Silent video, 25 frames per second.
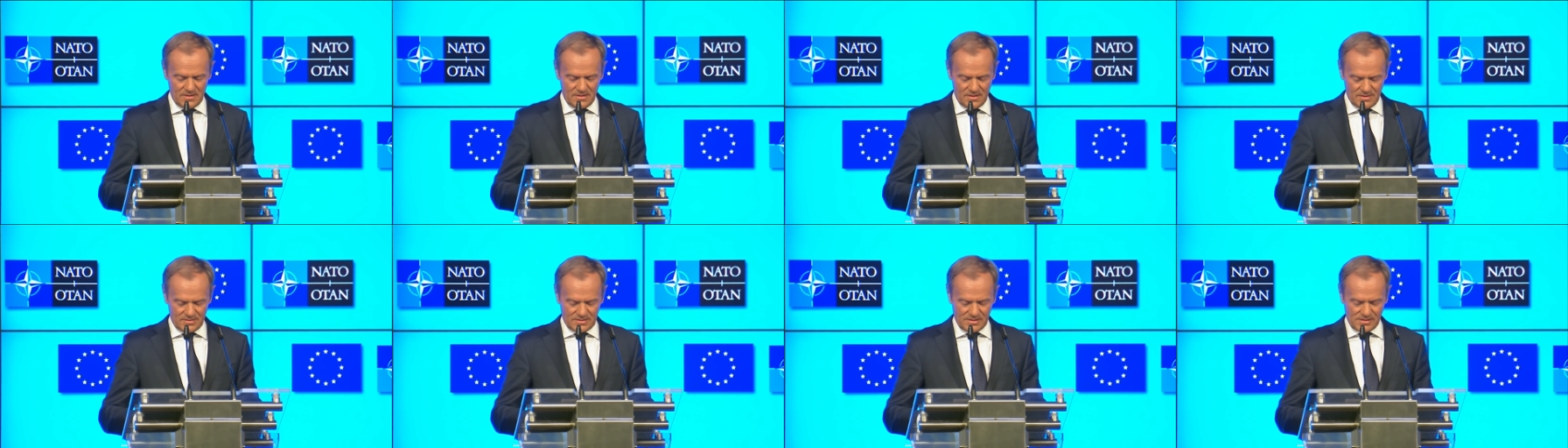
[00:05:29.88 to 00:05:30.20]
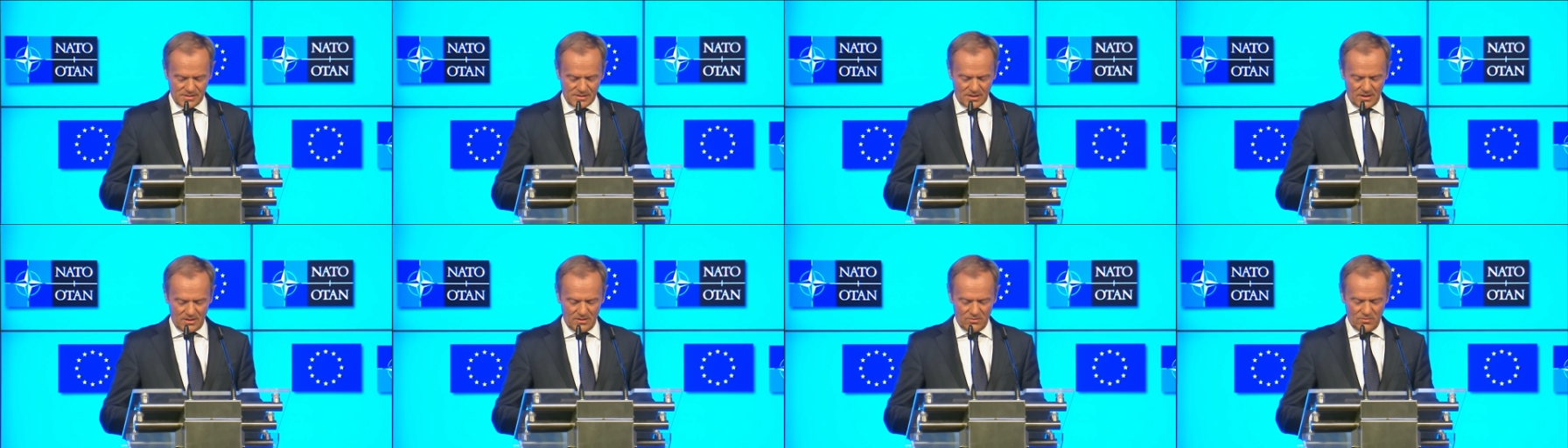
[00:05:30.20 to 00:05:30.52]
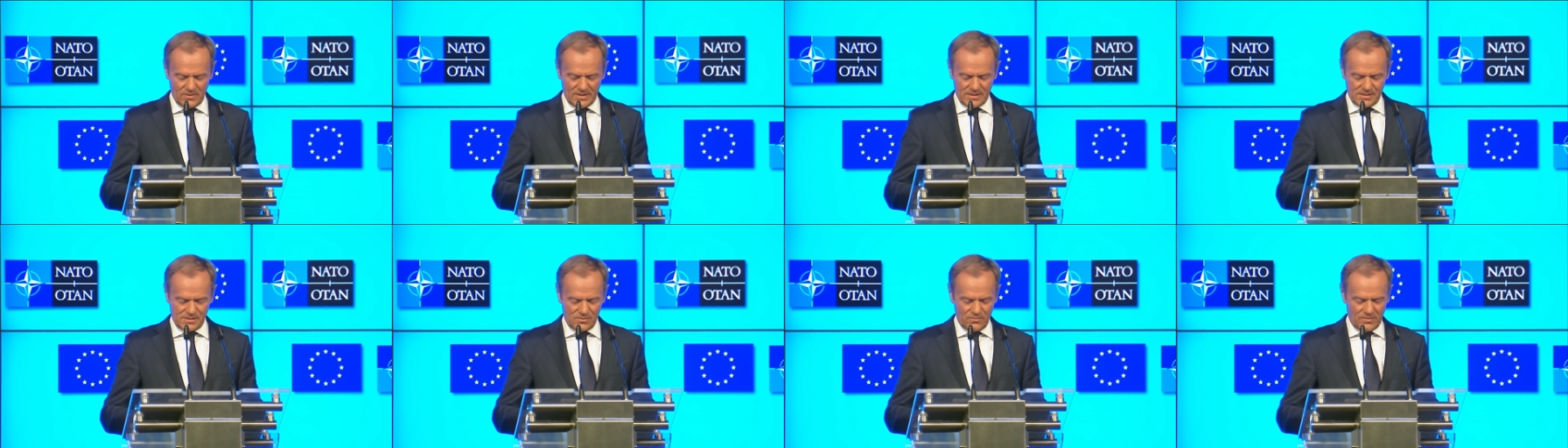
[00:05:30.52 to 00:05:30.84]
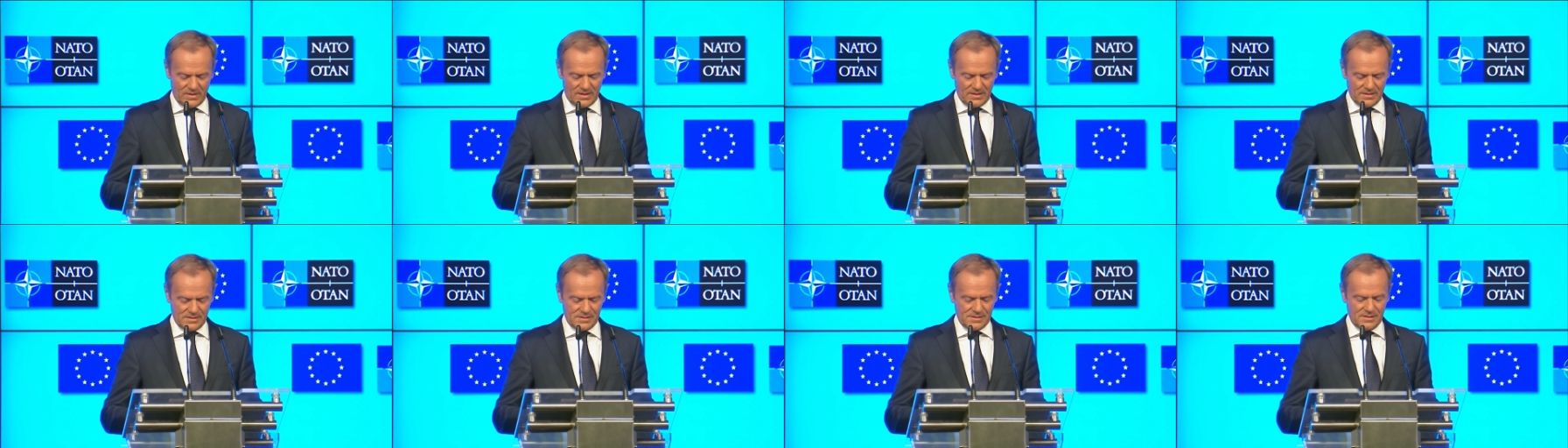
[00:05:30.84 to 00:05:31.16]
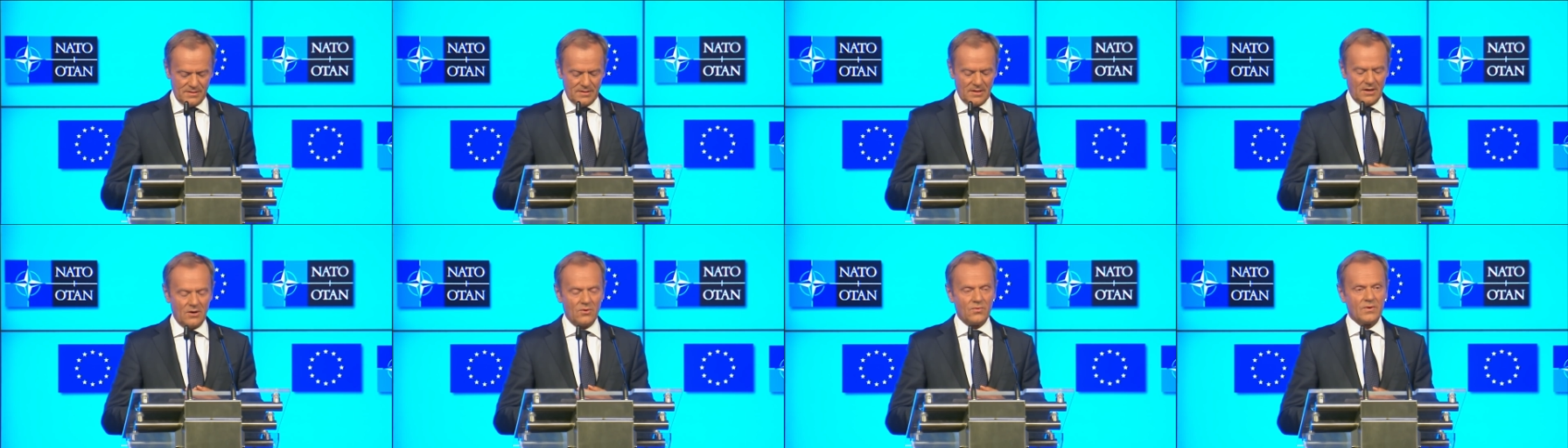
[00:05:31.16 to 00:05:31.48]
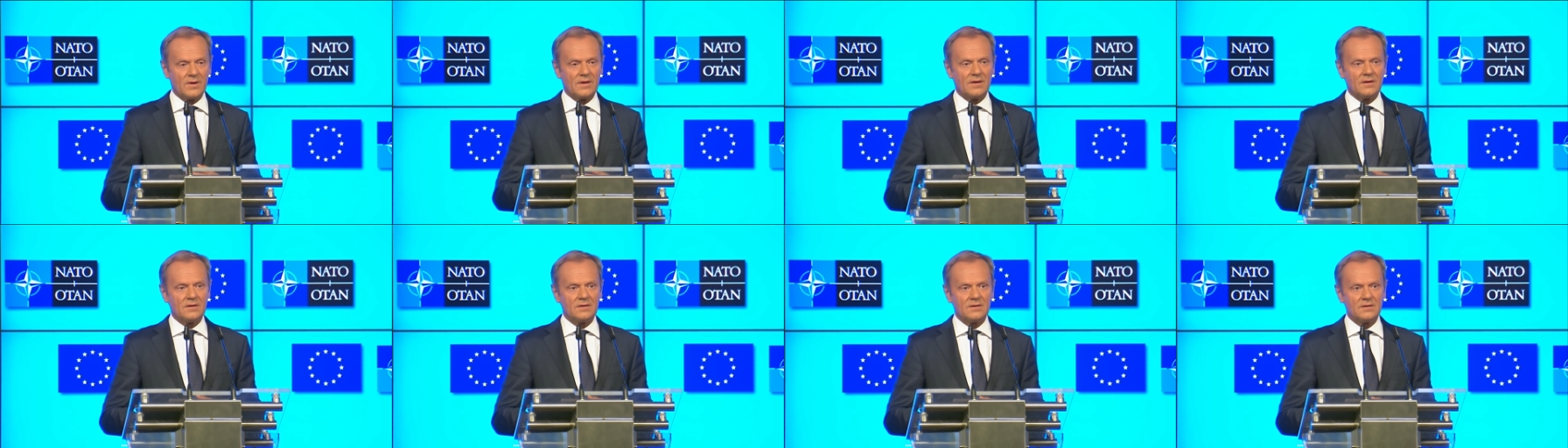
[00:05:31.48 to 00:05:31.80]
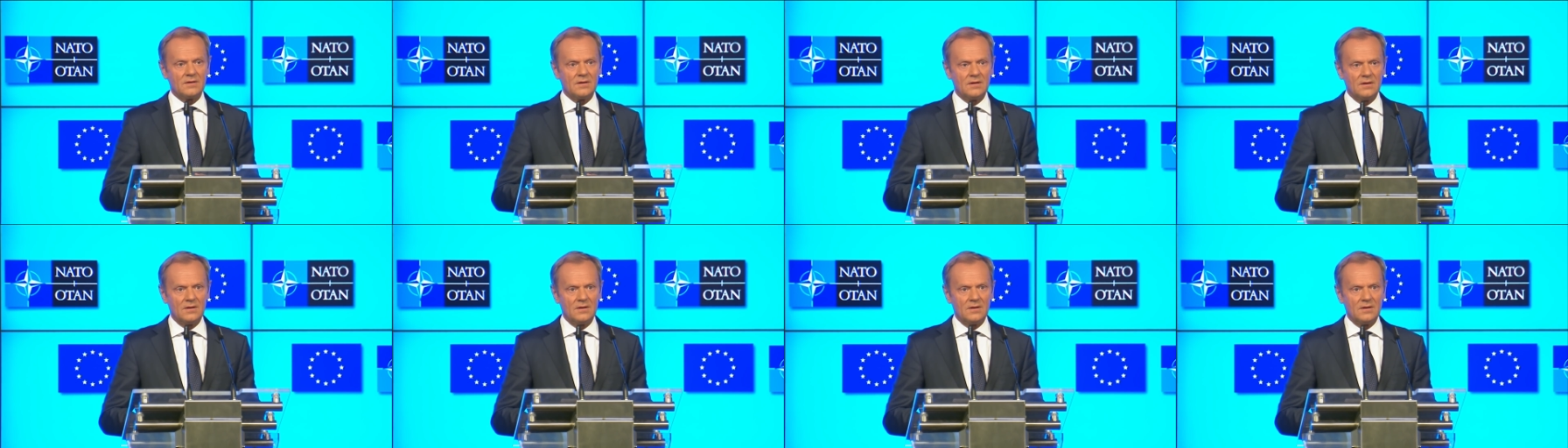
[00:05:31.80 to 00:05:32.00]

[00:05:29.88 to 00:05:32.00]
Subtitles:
It is always worth knowing